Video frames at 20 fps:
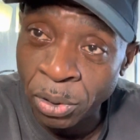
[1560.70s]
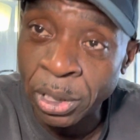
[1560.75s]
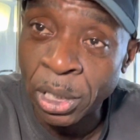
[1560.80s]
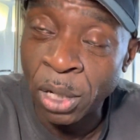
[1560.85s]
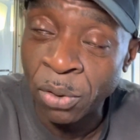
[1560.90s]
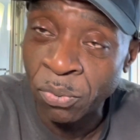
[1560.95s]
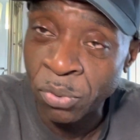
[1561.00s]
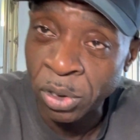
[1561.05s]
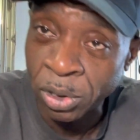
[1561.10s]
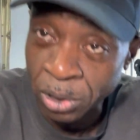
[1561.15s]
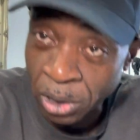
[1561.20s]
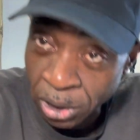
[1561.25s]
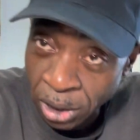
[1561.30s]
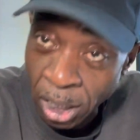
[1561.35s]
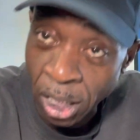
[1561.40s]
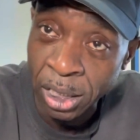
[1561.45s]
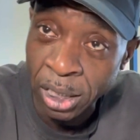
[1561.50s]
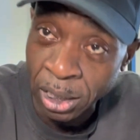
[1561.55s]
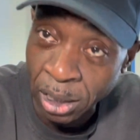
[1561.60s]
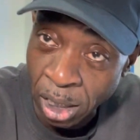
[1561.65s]
conference, because I
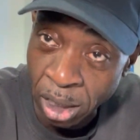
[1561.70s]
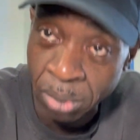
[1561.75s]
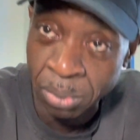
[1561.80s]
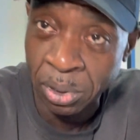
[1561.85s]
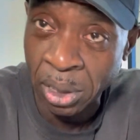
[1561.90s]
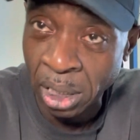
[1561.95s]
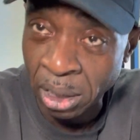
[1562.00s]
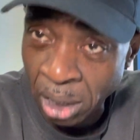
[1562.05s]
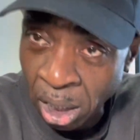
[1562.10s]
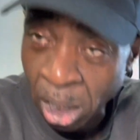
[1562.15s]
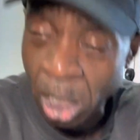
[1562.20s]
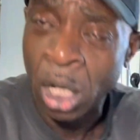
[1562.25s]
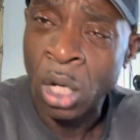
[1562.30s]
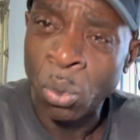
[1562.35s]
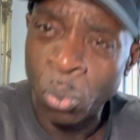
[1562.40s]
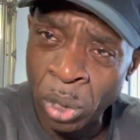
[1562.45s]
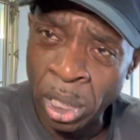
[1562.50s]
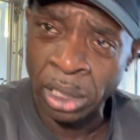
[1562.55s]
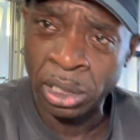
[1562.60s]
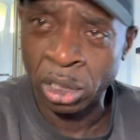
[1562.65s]
heard a lot of them saying, look,
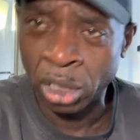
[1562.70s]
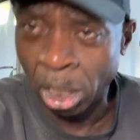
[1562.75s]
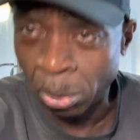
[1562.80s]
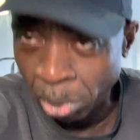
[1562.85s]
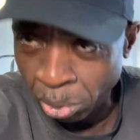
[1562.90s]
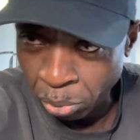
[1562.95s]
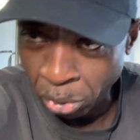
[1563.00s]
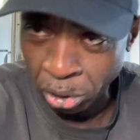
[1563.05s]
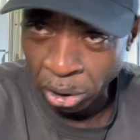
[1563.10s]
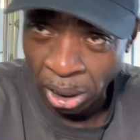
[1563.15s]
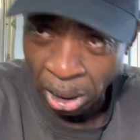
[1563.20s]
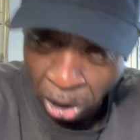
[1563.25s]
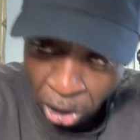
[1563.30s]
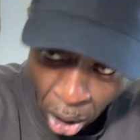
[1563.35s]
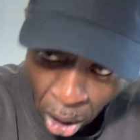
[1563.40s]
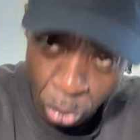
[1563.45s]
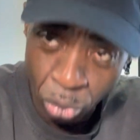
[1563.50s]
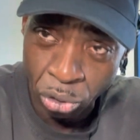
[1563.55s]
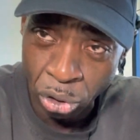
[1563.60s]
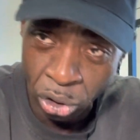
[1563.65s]
we had to come up on like
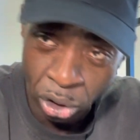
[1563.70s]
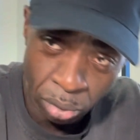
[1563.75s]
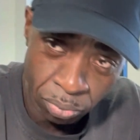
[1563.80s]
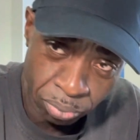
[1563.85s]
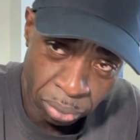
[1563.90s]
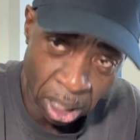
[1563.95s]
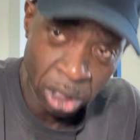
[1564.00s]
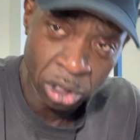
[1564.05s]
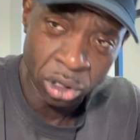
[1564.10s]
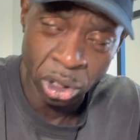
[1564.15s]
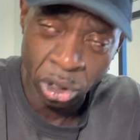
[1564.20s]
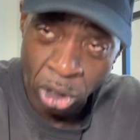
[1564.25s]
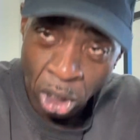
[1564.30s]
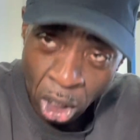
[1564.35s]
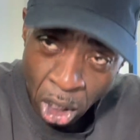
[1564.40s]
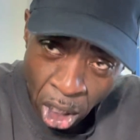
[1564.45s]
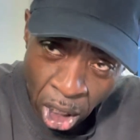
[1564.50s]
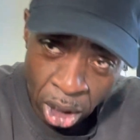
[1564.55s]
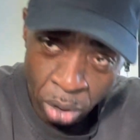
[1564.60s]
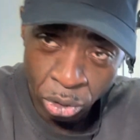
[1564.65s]
coaches and buses,
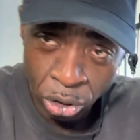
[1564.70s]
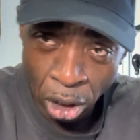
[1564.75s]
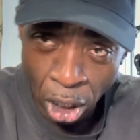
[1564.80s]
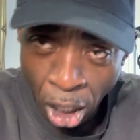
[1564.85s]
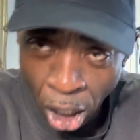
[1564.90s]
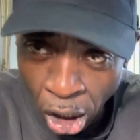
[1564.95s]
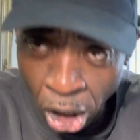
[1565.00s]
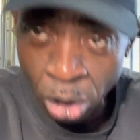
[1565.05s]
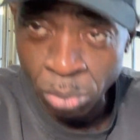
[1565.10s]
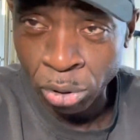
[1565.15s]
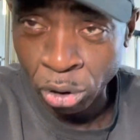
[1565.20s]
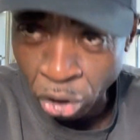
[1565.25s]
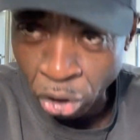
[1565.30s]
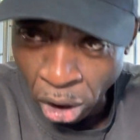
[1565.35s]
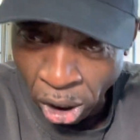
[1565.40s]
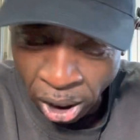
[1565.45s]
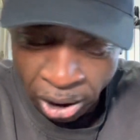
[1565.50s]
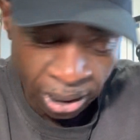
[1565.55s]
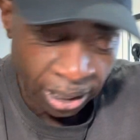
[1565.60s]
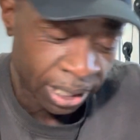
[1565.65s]
and it was a horrible
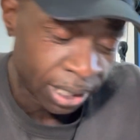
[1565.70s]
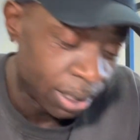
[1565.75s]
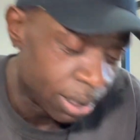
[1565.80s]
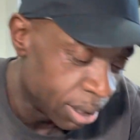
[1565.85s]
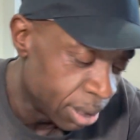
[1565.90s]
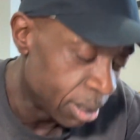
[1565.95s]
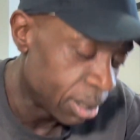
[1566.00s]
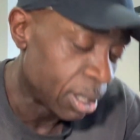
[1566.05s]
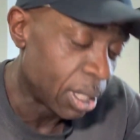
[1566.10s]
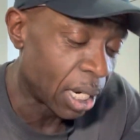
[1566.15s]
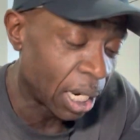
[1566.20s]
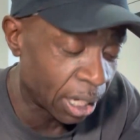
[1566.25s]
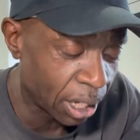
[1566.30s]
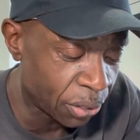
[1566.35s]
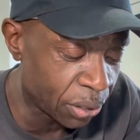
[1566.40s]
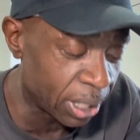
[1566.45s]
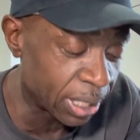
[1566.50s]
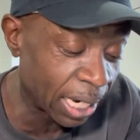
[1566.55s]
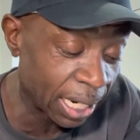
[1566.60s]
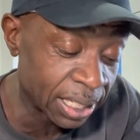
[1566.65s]
journey, and I
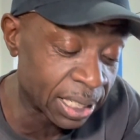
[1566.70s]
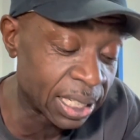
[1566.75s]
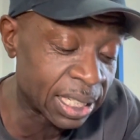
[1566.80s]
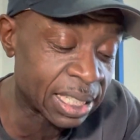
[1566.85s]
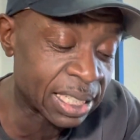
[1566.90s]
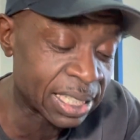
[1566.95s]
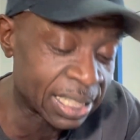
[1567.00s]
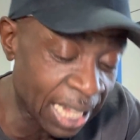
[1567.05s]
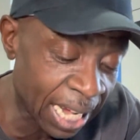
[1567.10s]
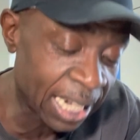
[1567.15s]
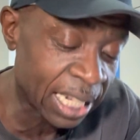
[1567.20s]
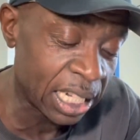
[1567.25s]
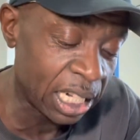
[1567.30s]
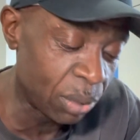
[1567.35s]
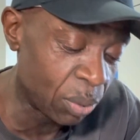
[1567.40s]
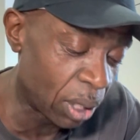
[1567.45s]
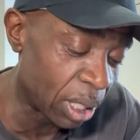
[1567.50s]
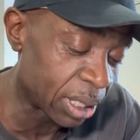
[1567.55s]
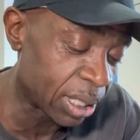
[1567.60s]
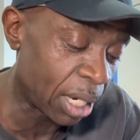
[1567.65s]
think that's exactly
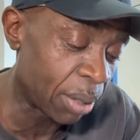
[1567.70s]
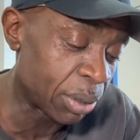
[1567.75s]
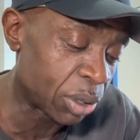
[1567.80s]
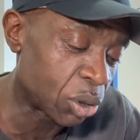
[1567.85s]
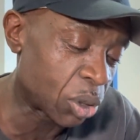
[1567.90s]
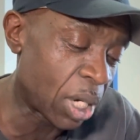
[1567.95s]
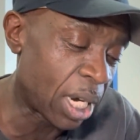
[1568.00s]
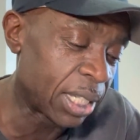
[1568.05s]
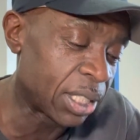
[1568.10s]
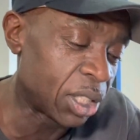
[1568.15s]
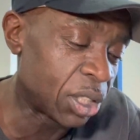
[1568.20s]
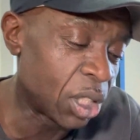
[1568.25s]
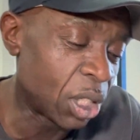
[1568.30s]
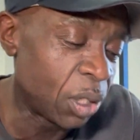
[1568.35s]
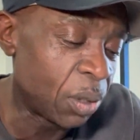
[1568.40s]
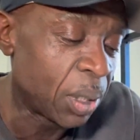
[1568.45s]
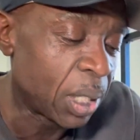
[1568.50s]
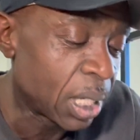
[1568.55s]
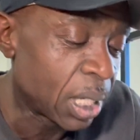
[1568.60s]
what they was trying to do.